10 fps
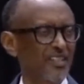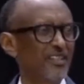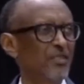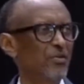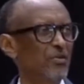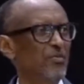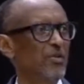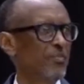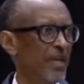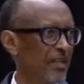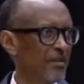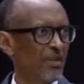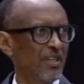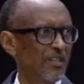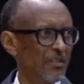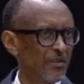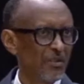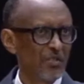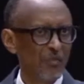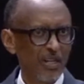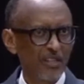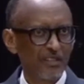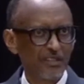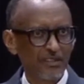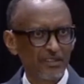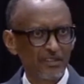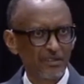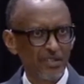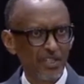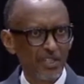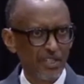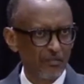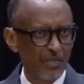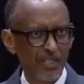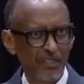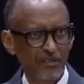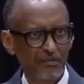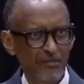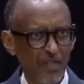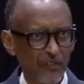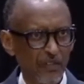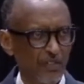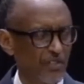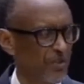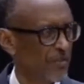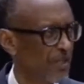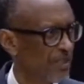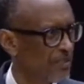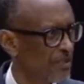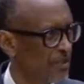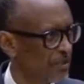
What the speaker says: It would be paid when he got back to Ghana by, I think, his parents.